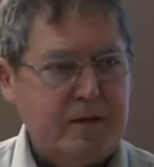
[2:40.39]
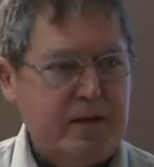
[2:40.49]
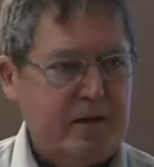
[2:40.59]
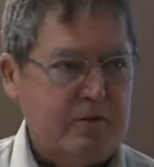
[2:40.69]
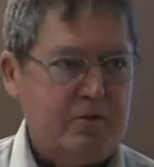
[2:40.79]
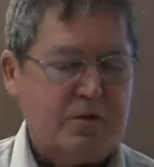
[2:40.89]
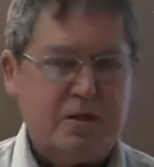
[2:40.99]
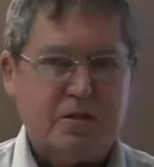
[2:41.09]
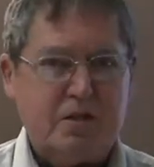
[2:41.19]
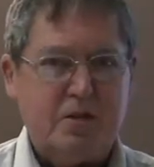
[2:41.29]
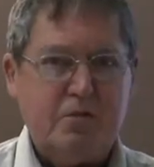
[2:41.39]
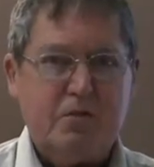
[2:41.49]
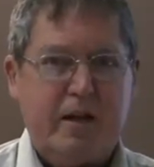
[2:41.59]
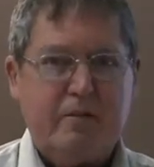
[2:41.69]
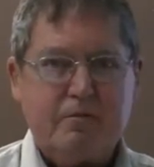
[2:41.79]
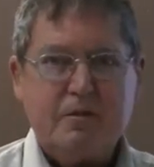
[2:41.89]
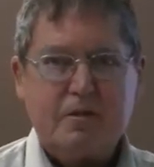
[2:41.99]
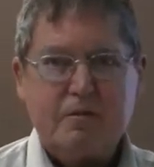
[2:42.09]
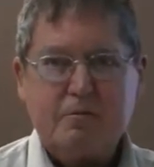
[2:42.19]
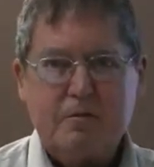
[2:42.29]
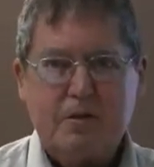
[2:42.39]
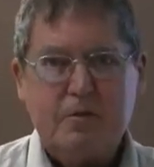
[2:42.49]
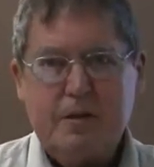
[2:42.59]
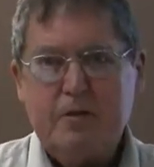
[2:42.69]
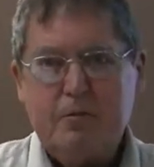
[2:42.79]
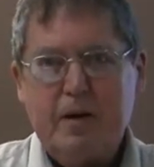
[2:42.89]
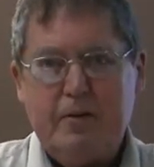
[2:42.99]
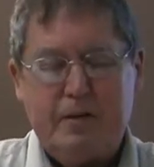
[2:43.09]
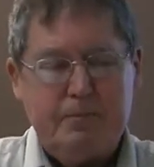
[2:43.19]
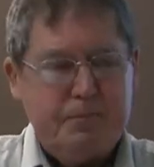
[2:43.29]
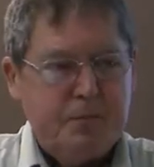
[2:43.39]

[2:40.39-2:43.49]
it looked as though that was going to be the way of it.